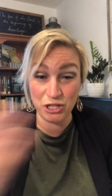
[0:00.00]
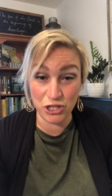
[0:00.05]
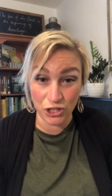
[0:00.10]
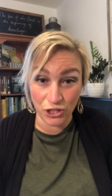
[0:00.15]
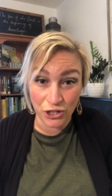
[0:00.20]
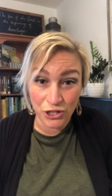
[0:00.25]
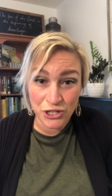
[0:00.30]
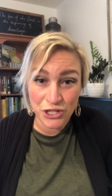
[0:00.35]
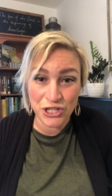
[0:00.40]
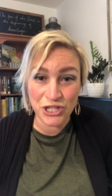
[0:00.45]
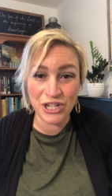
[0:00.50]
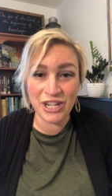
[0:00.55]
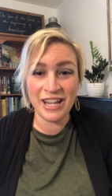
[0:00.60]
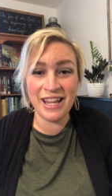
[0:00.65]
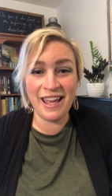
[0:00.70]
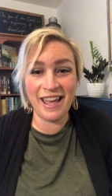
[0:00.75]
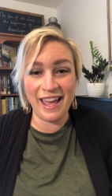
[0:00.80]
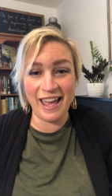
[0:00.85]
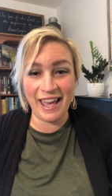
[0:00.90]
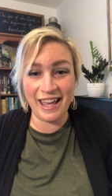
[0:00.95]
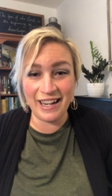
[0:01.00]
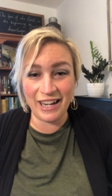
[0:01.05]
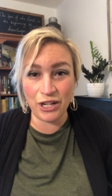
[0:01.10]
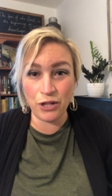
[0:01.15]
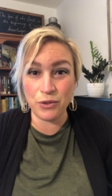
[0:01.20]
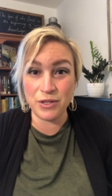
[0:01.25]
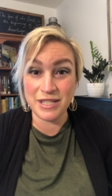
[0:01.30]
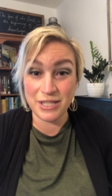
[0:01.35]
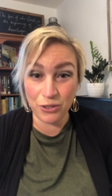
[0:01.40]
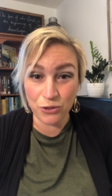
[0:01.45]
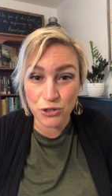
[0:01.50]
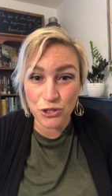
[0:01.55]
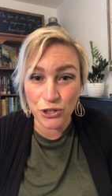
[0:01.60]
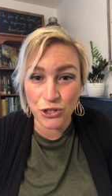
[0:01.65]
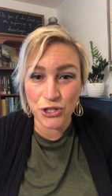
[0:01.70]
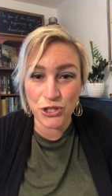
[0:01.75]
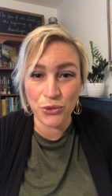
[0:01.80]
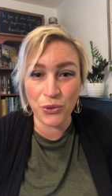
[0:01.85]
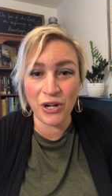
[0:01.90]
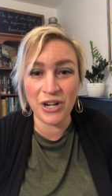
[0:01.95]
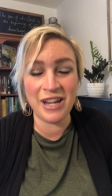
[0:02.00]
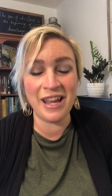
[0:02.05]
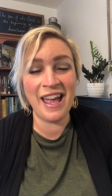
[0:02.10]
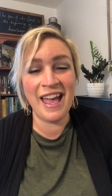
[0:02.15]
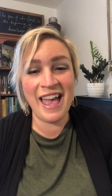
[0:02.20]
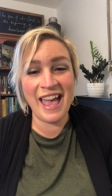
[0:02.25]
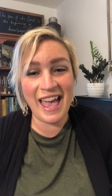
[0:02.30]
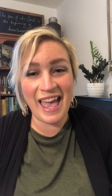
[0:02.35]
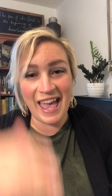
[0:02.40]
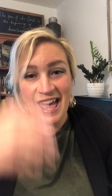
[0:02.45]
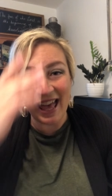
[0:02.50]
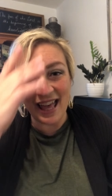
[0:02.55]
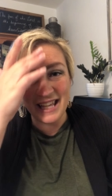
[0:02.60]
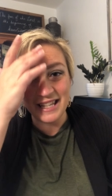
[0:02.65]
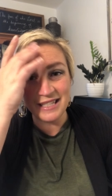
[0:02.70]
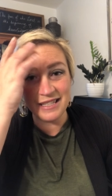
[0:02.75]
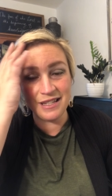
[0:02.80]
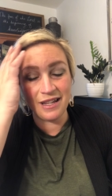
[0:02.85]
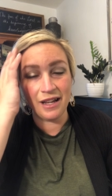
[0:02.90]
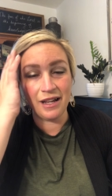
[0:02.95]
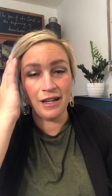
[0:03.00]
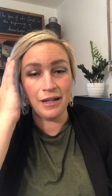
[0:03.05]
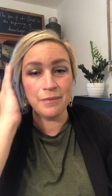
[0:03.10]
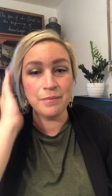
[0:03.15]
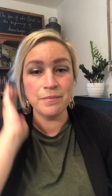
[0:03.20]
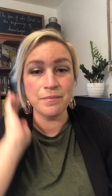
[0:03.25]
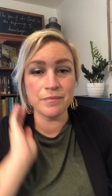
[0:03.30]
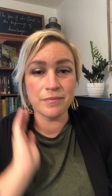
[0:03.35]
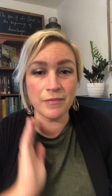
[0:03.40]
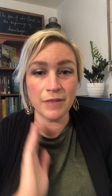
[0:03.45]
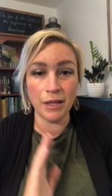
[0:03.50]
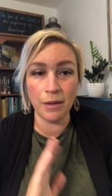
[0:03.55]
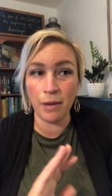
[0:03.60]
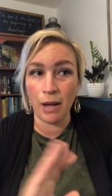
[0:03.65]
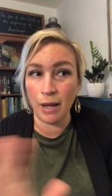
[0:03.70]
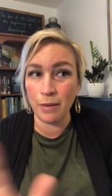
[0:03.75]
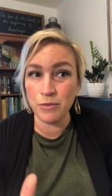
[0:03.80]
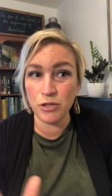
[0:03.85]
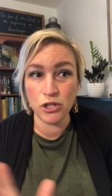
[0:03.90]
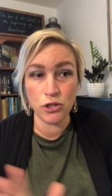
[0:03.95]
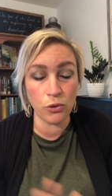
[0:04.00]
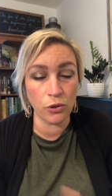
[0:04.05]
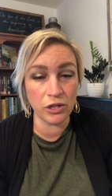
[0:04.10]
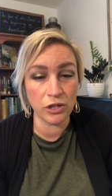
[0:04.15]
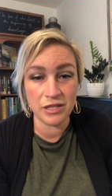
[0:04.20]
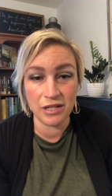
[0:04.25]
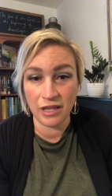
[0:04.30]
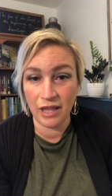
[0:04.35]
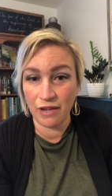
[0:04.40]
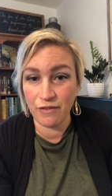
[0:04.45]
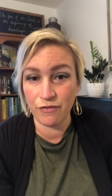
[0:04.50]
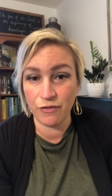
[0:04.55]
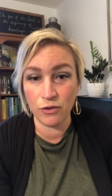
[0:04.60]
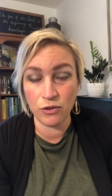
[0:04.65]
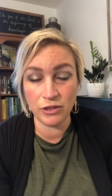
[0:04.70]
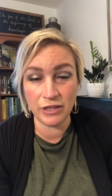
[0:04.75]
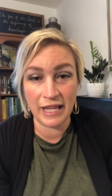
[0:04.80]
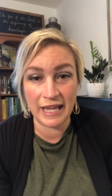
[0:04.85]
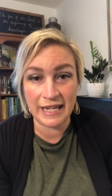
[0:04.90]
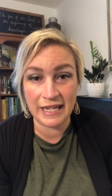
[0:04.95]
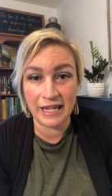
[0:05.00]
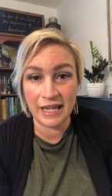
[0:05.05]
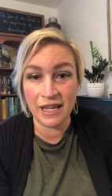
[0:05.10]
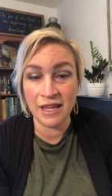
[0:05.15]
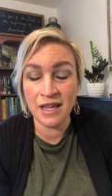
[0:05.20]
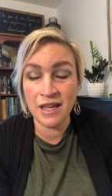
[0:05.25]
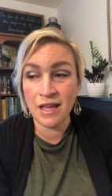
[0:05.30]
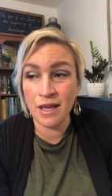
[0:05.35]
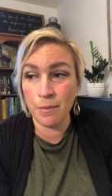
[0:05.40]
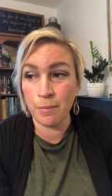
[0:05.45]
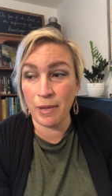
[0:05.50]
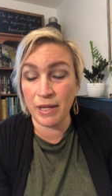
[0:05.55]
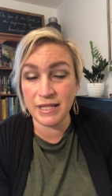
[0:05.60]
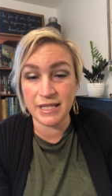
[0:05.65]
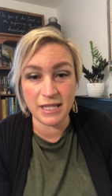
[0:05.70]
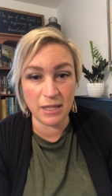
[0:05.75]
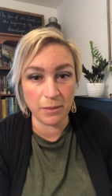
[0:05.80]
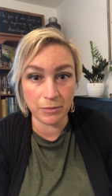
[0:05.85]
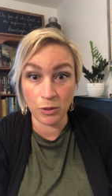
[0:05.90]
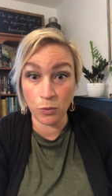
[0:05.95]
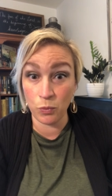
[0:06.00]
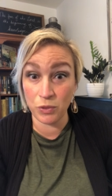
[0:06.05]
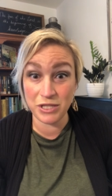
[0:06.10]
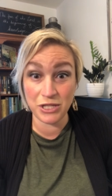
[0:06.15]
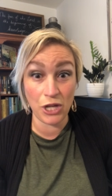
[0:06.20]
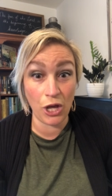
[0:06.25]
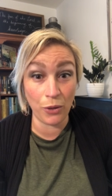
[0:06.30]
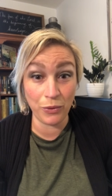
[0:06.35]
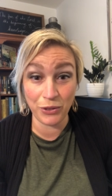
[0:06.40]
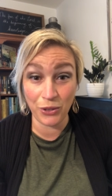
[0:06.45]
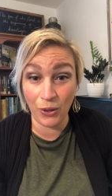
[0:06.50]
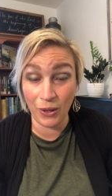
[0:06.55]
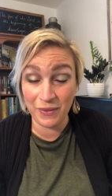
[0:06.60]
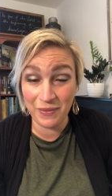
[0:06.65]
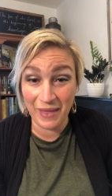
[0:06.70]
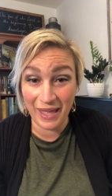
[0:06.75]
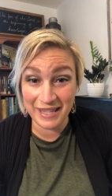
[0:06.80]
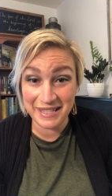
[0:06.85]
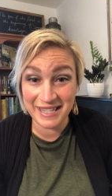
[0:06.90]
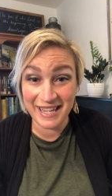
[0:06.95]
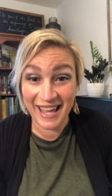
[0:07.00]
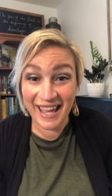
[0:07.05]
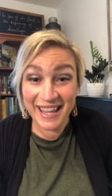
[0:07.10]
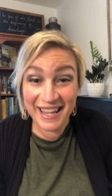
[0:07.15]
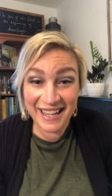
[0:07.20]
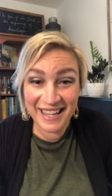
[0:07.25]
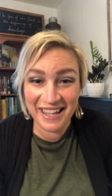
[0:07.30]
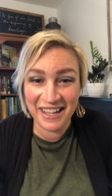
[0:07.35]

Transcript: church and I go to Zeal Church York, and um, I'm sure a delightful lady, but something was going on that day